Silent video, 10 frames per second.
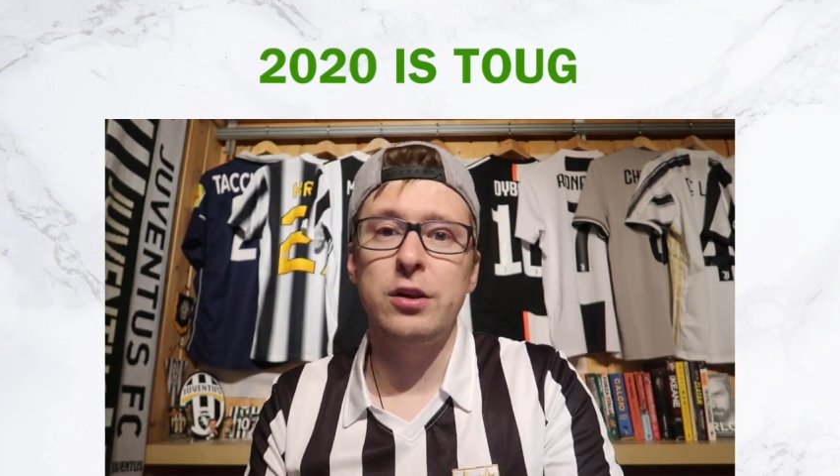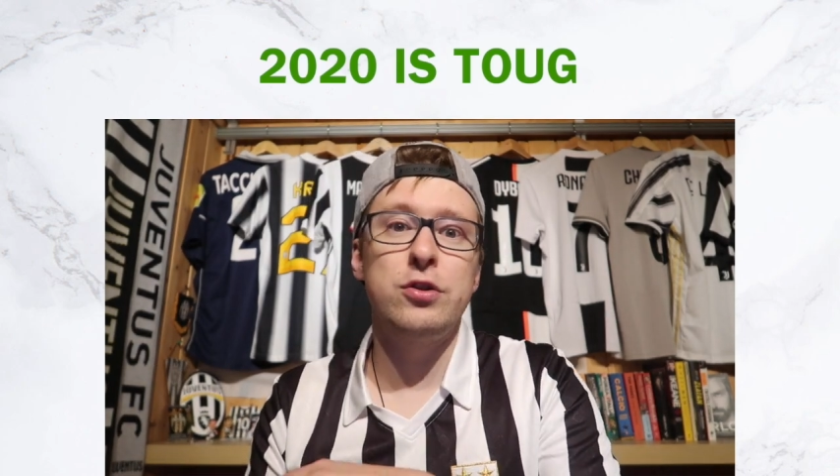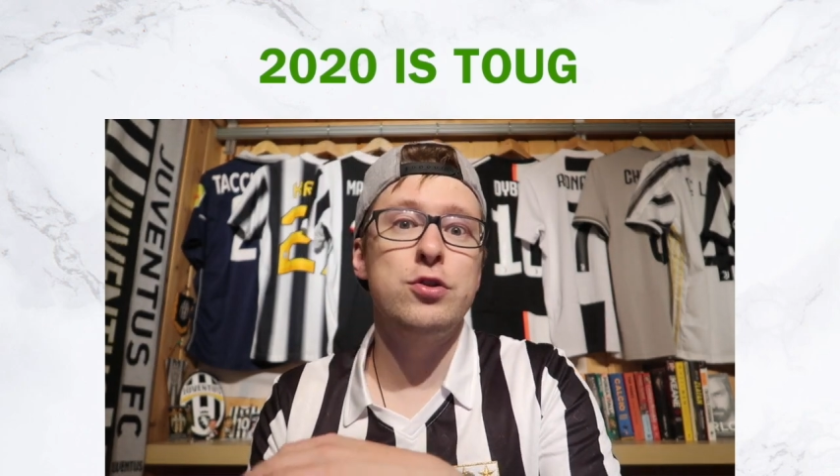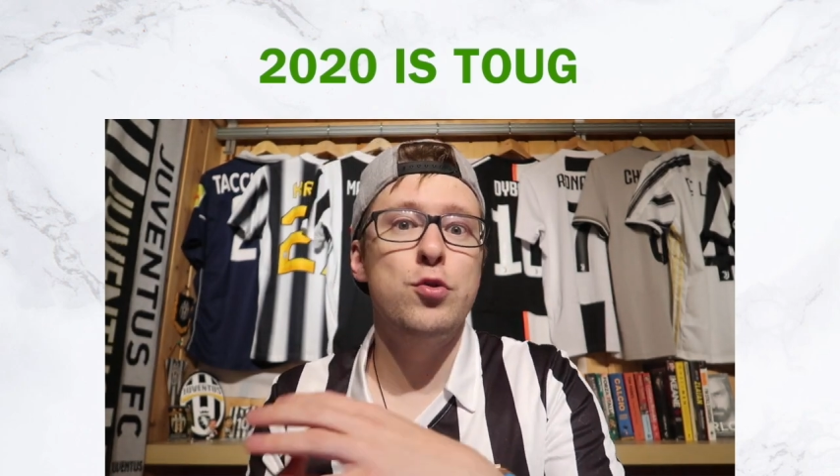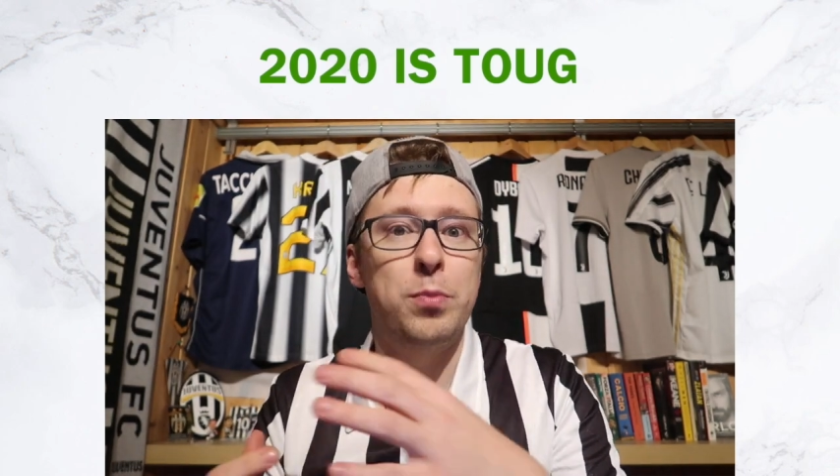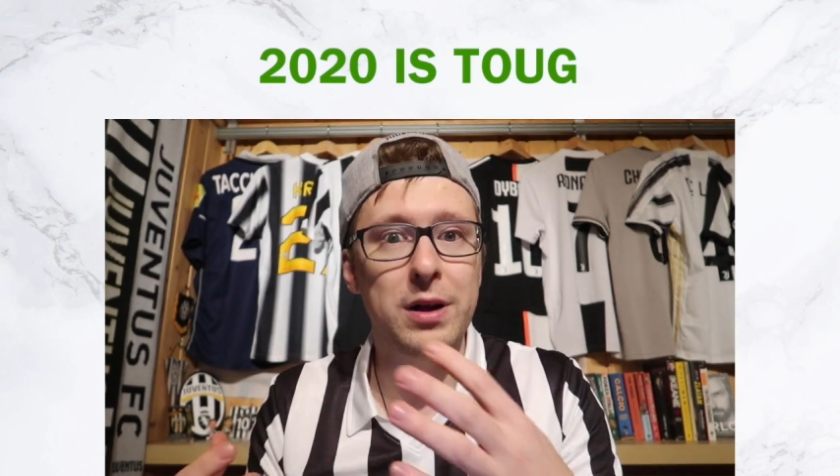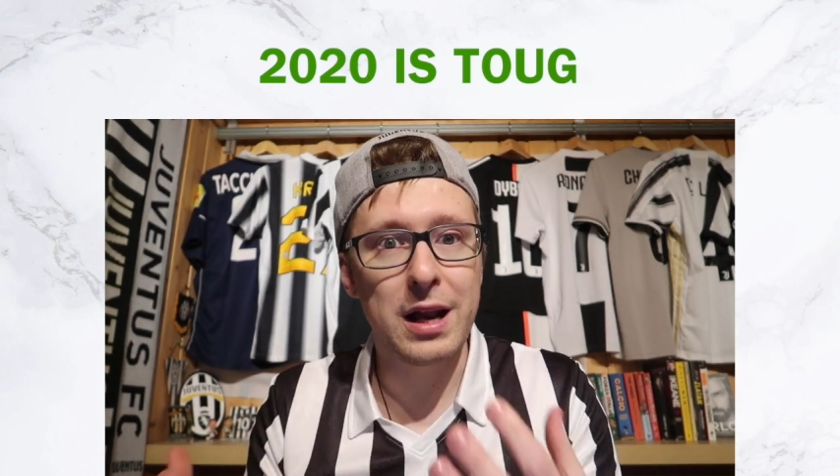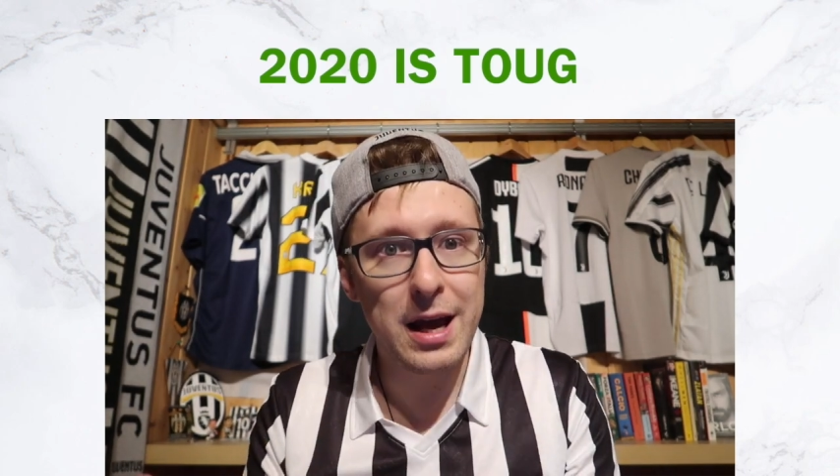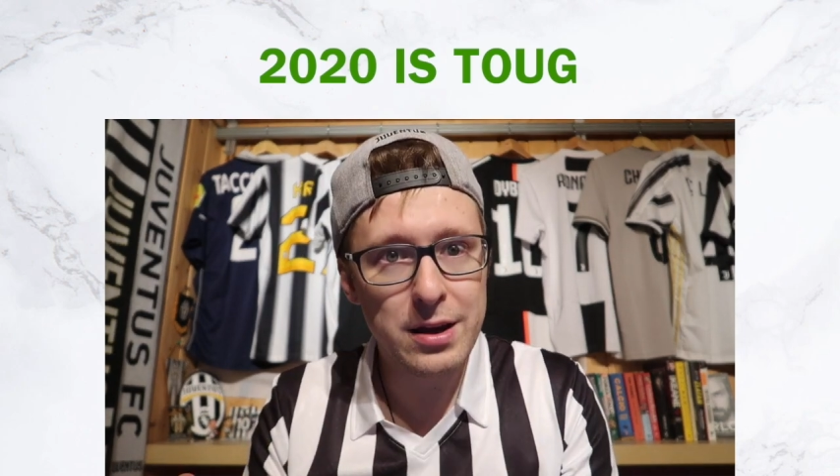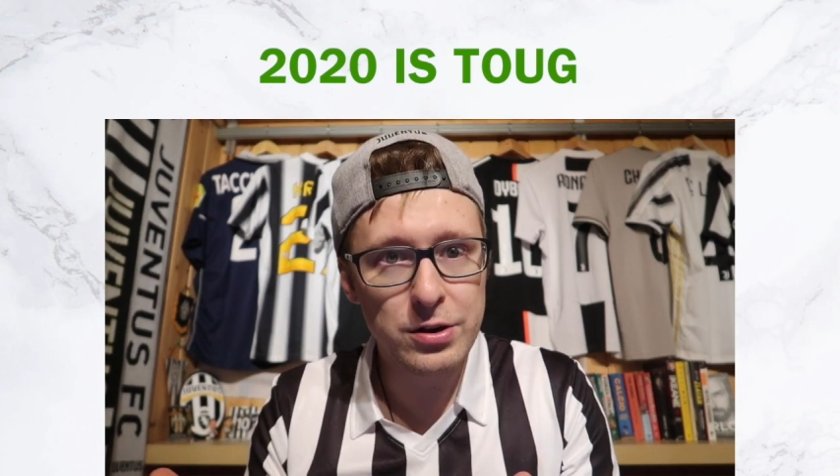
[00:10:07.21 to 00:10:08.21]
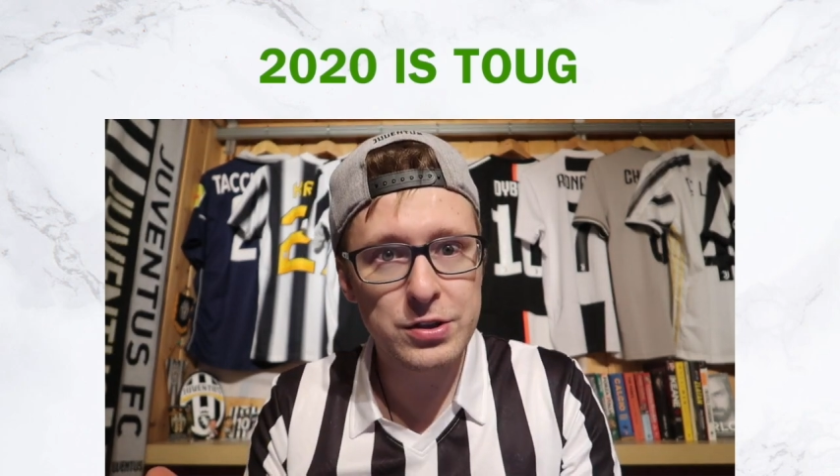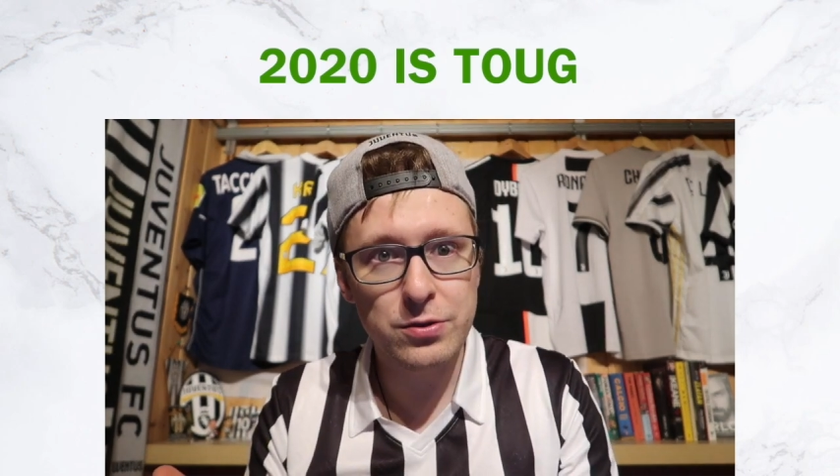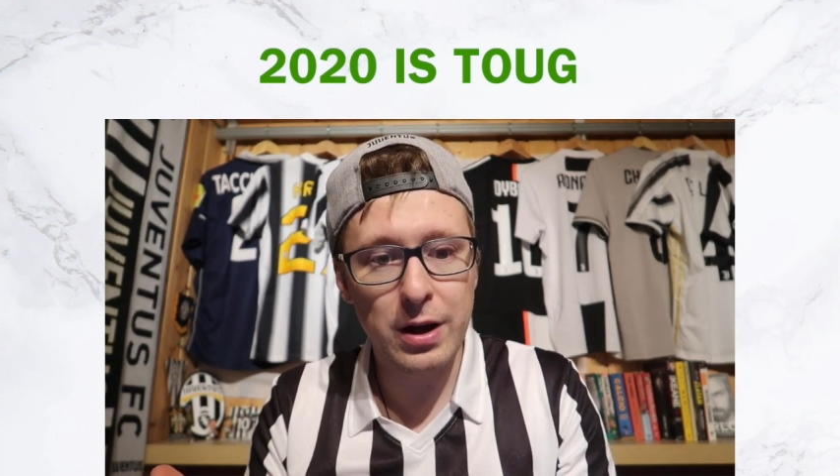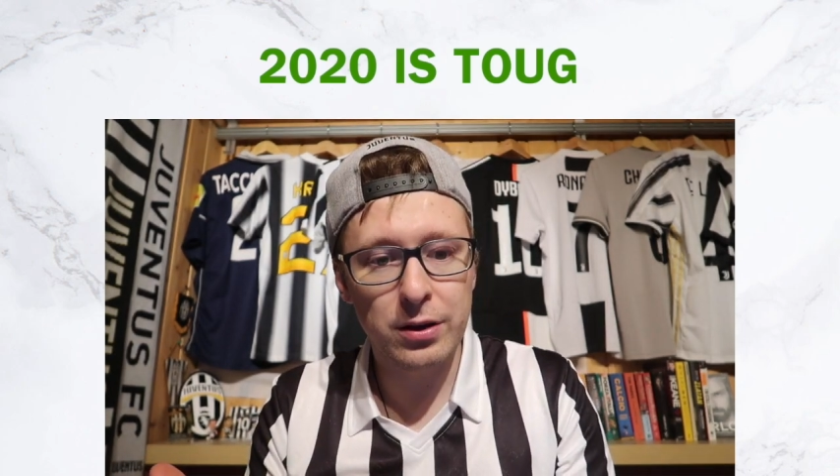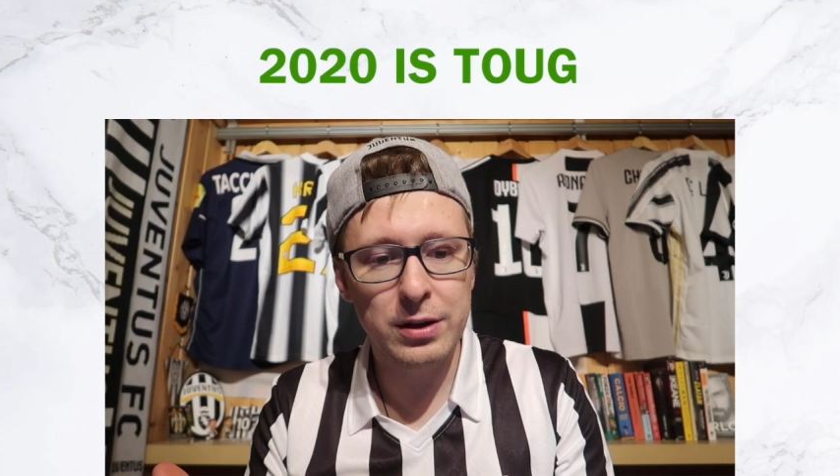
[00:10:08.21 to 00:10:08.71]
new players
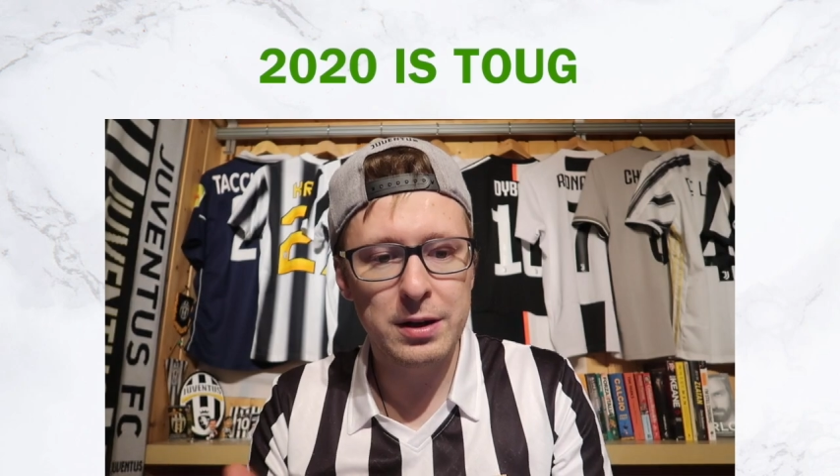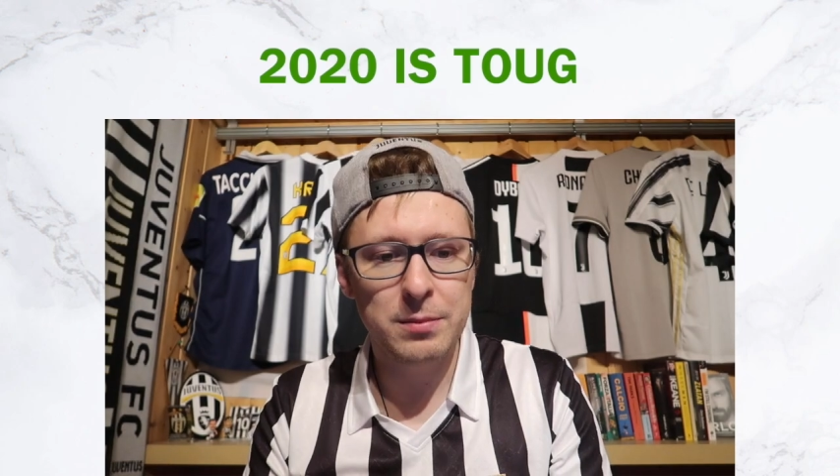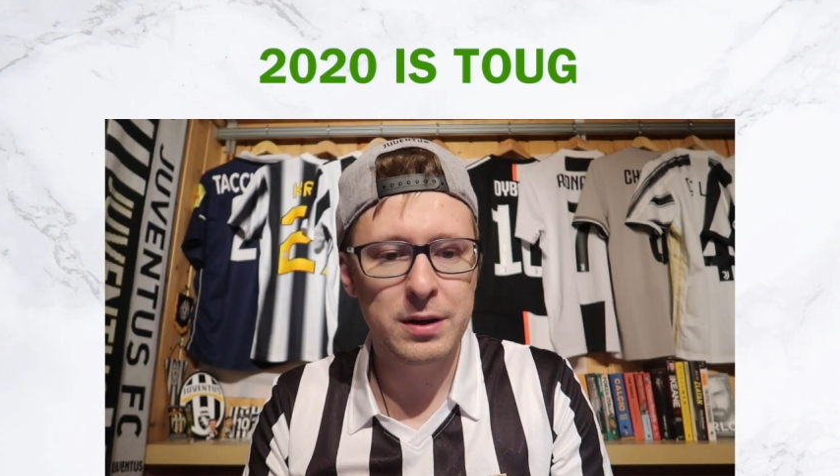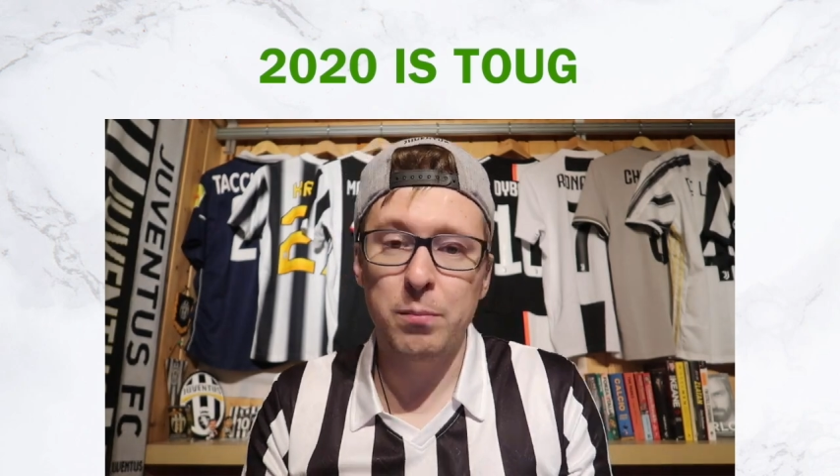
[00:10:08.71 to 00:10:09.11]
around him,